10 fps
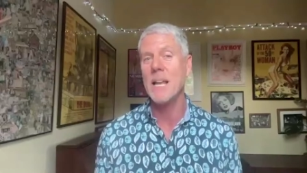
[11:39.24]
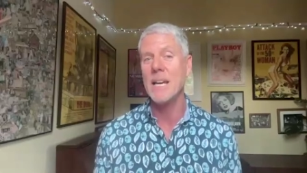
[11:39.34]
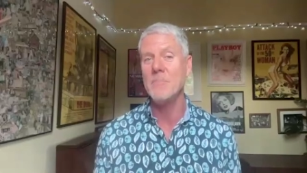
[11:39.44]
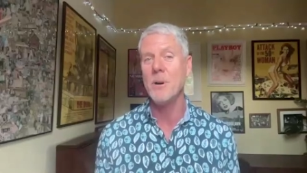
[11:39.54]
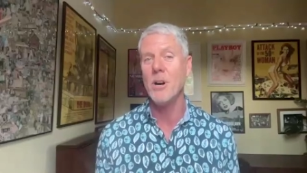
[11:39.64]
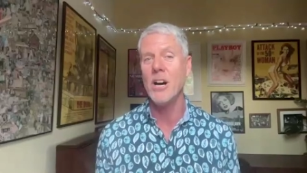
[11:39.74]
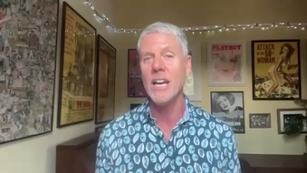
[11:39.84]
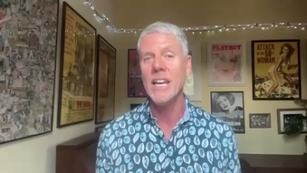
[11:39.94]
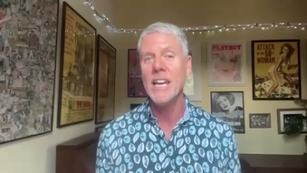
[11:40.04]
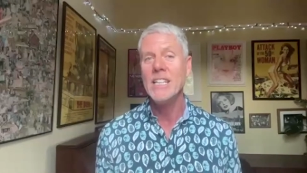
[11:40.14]
played by
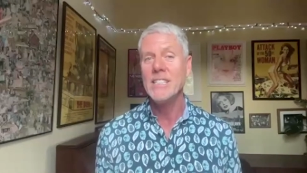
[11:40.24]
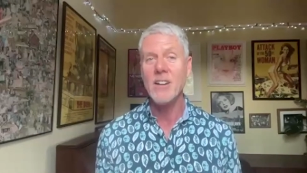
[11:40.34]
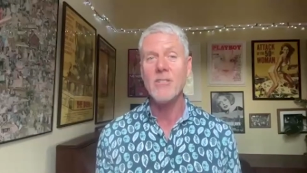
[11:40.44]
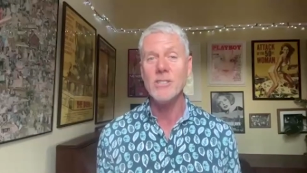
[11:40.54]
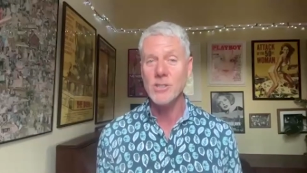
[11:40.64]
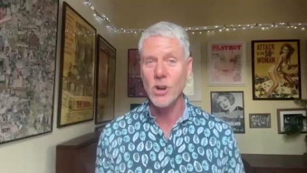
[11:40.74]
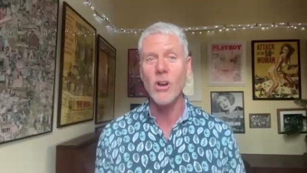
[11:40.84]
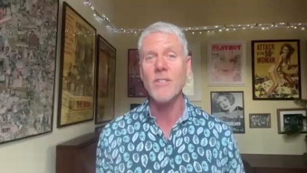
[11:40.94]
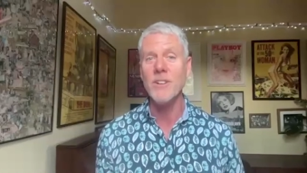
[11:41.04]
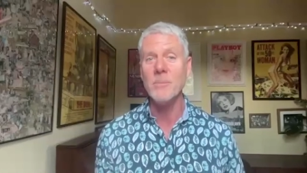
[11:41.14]
mm. Terence
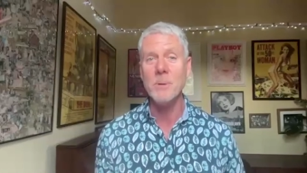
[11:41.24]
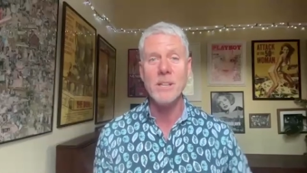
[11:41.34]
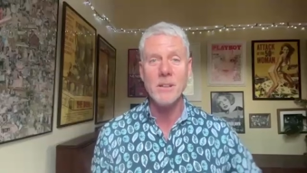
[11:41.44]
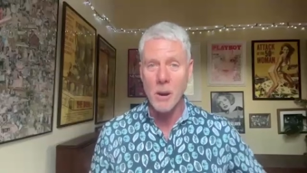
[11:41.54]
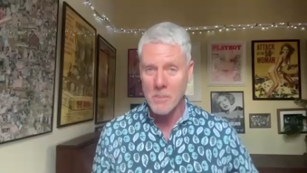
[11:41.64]
Donovan. But yeah.